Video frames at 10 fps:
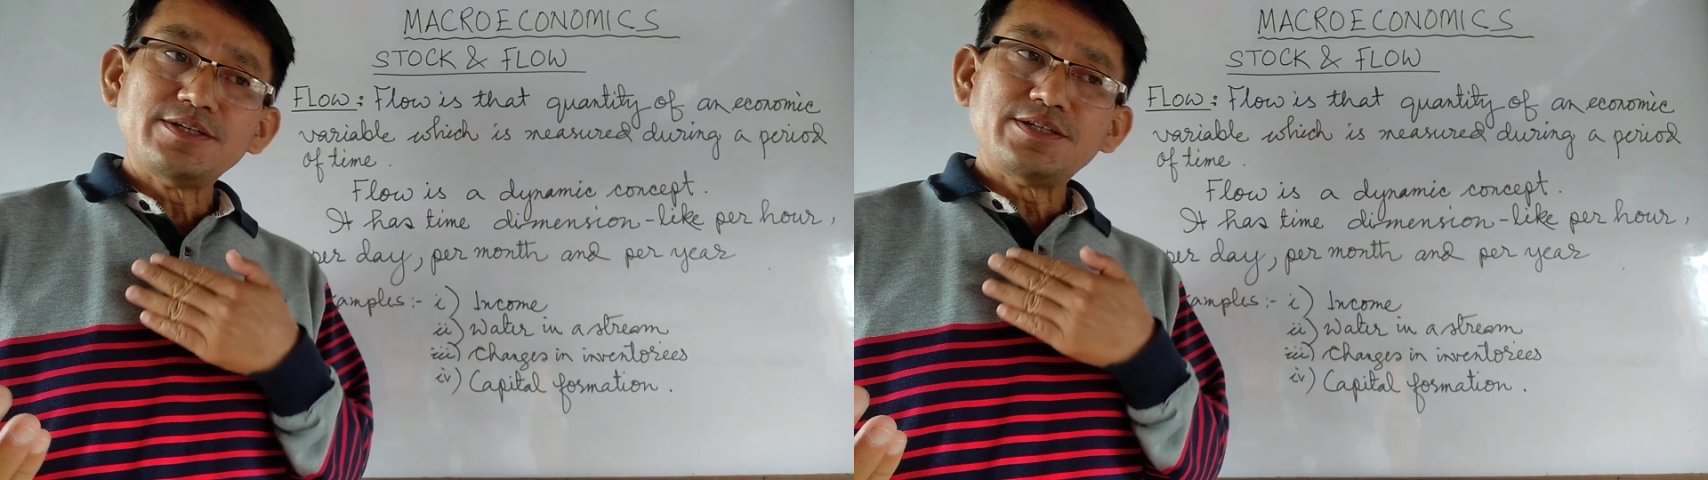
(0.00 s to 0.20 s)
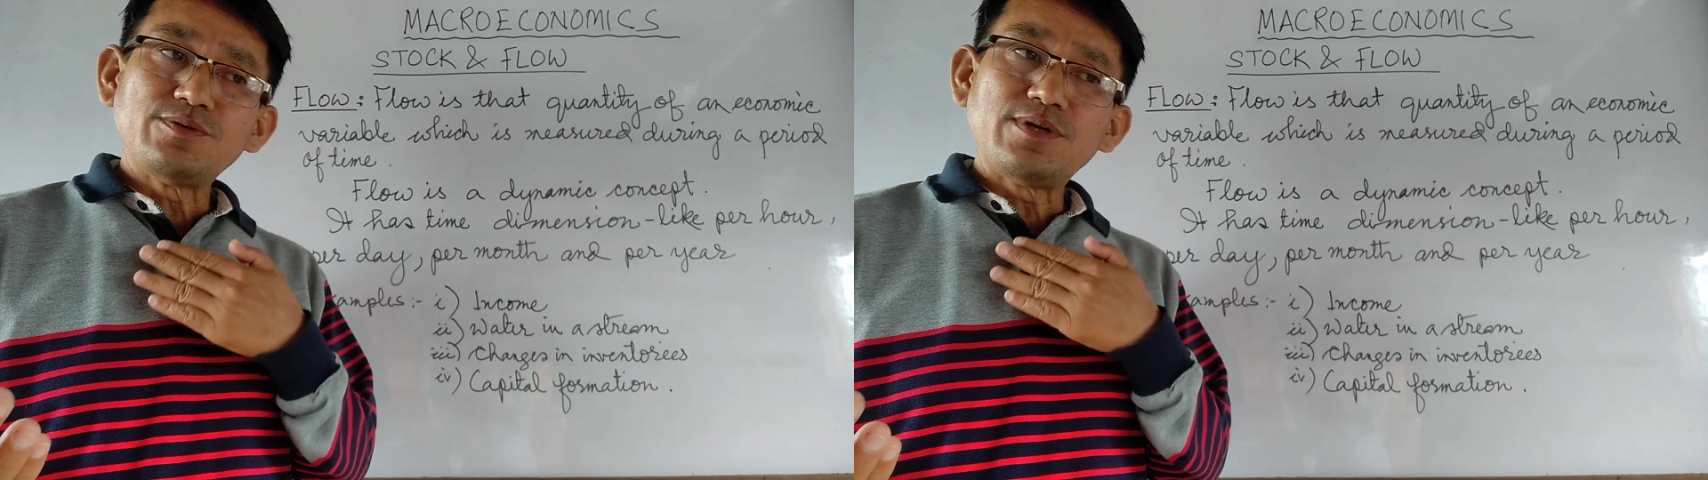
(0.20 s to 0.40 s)

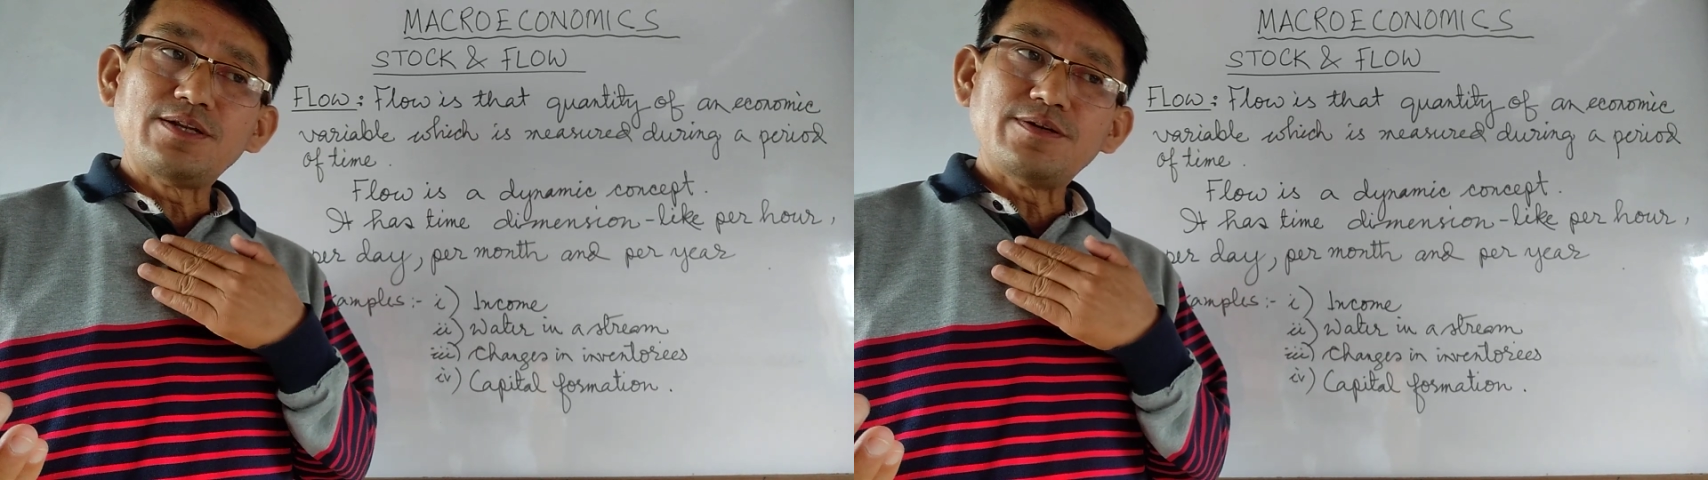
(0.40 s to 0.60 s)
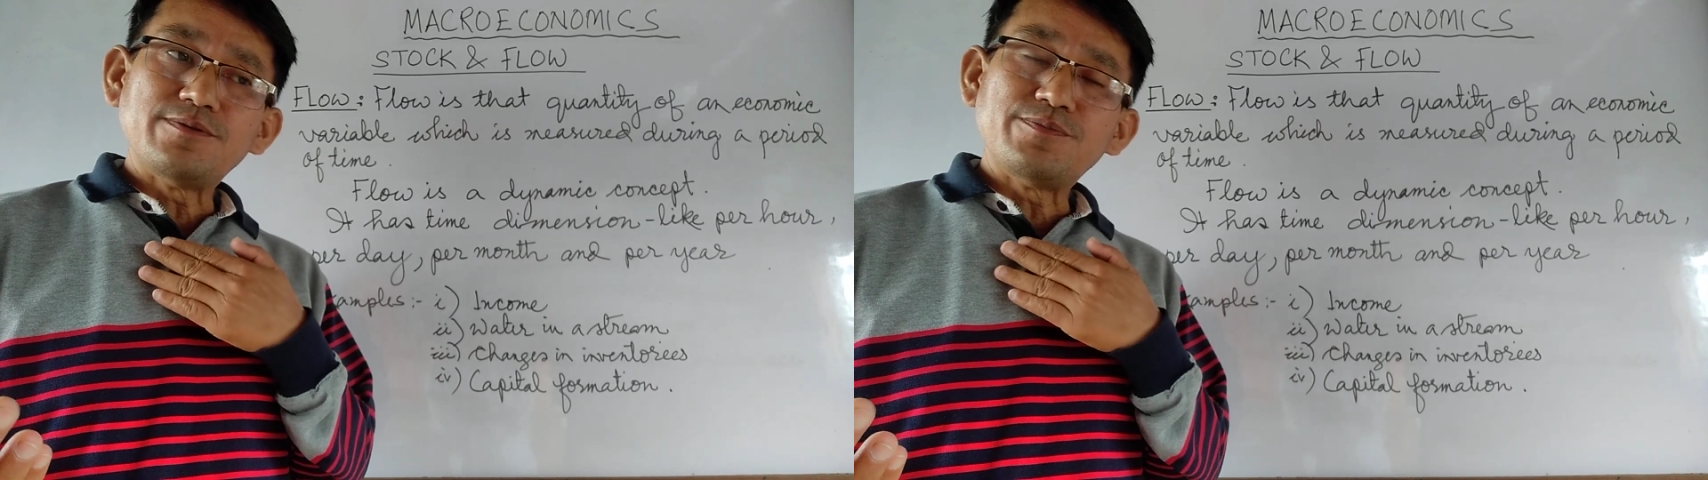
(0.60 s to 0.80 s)
he will
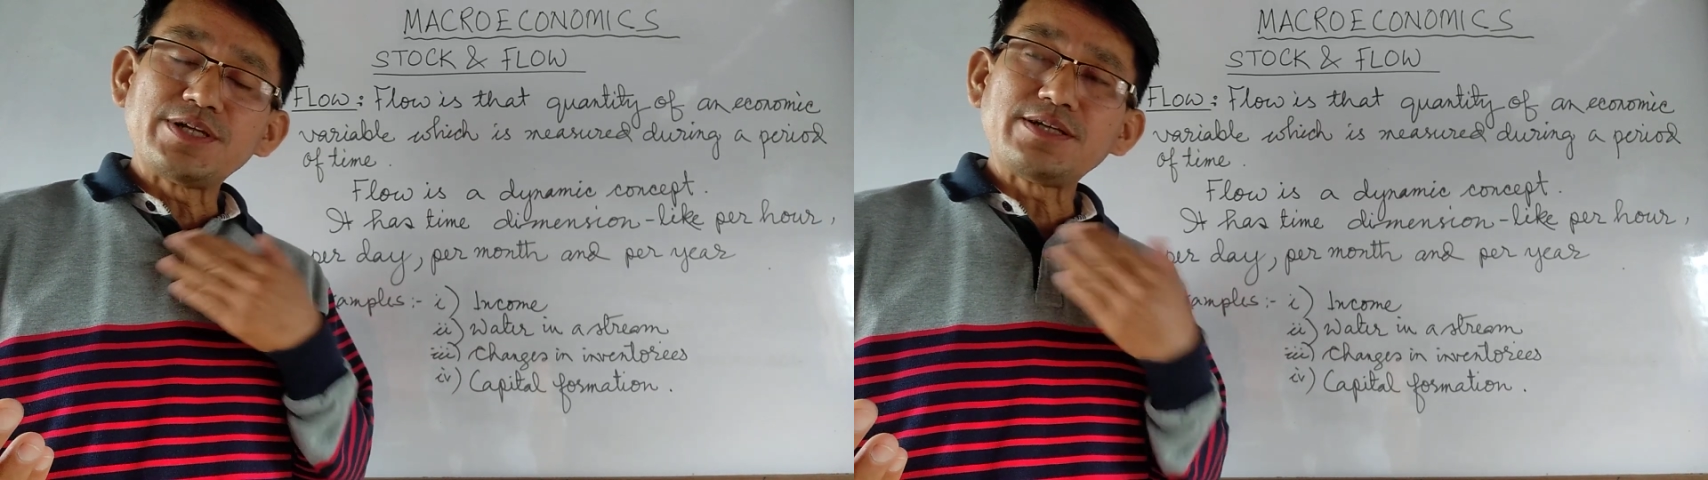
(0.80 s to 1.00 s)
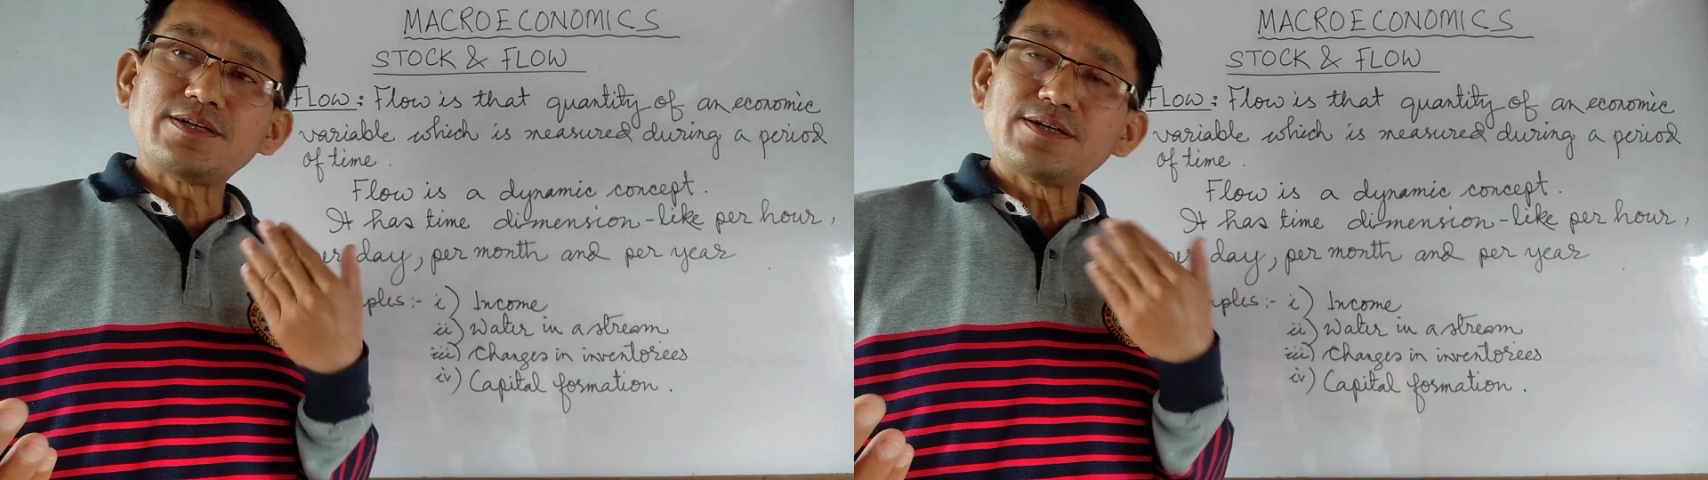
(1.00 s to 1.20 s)

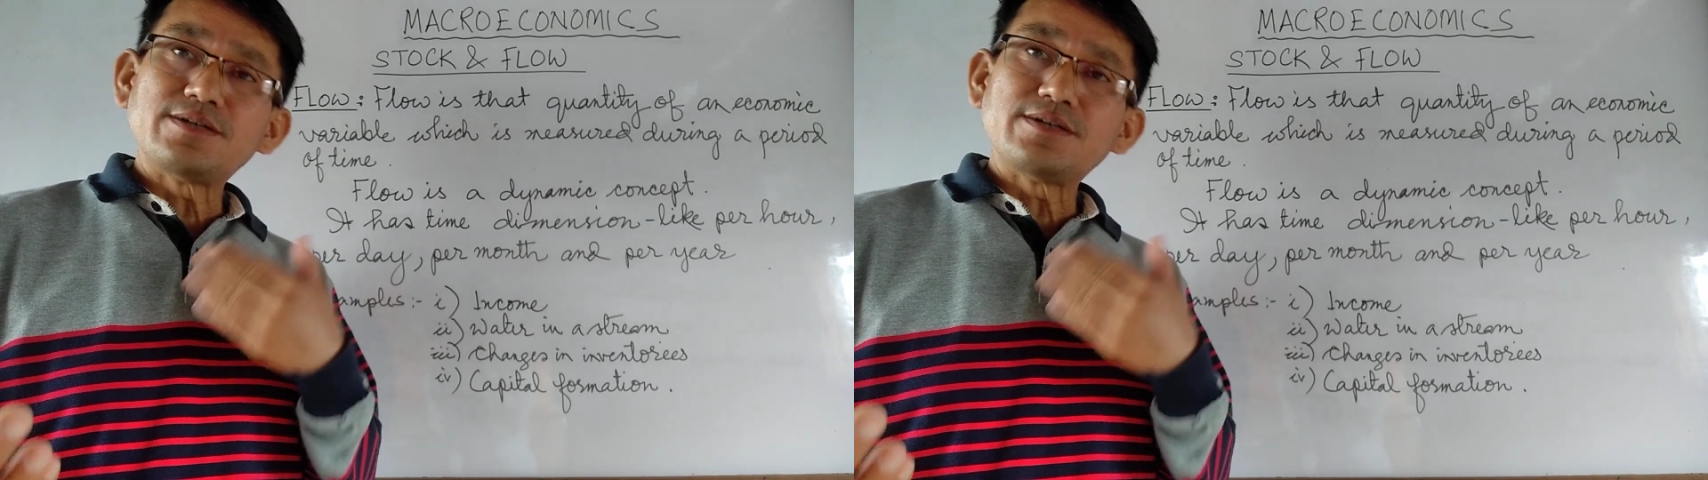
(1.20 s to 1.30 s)
bring